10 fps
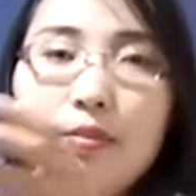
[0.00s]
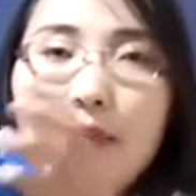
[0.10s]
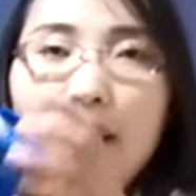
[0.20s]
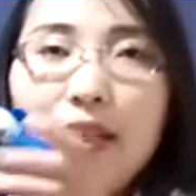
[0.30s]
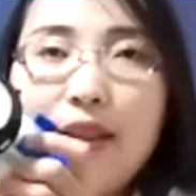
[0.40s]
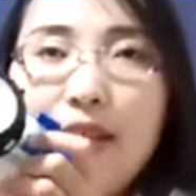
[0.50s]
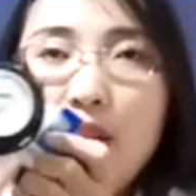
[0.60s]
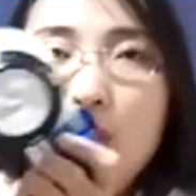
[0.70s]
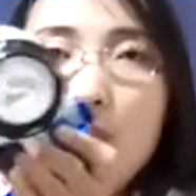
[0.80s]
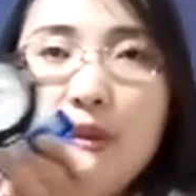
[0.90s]
Make
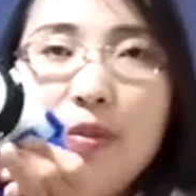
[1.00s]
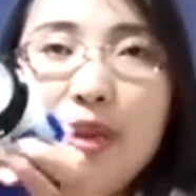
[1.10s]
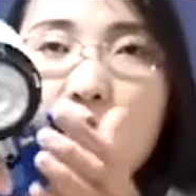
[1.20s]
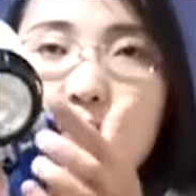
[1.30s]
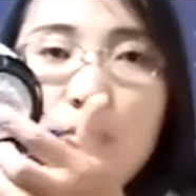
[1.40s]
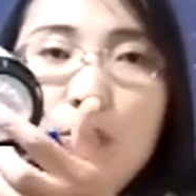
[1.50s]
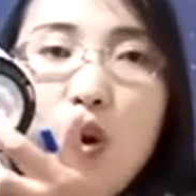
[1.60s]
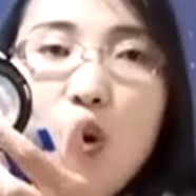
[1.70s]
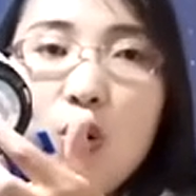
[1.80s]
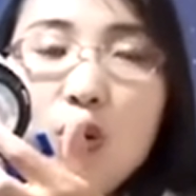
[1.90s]
the using
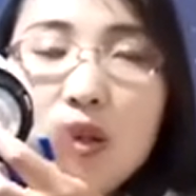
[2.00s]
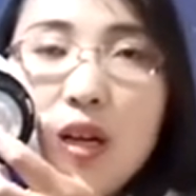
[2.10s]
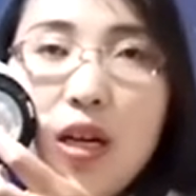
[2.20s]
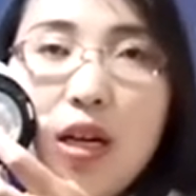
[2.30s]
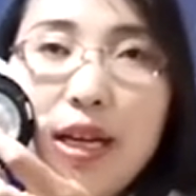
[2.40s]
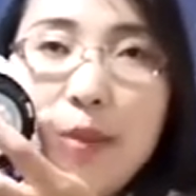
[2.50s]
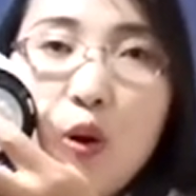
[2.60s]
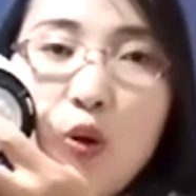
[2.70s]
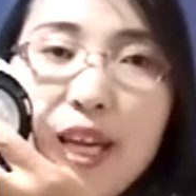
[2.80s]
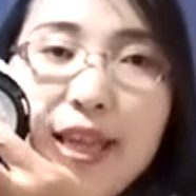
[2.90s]
more uh,
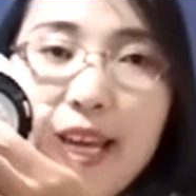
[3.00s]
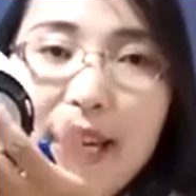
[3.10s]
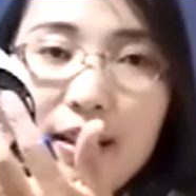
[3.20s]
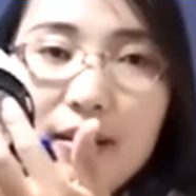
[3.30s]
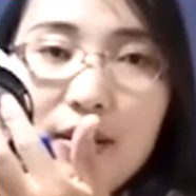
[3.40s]
more easy.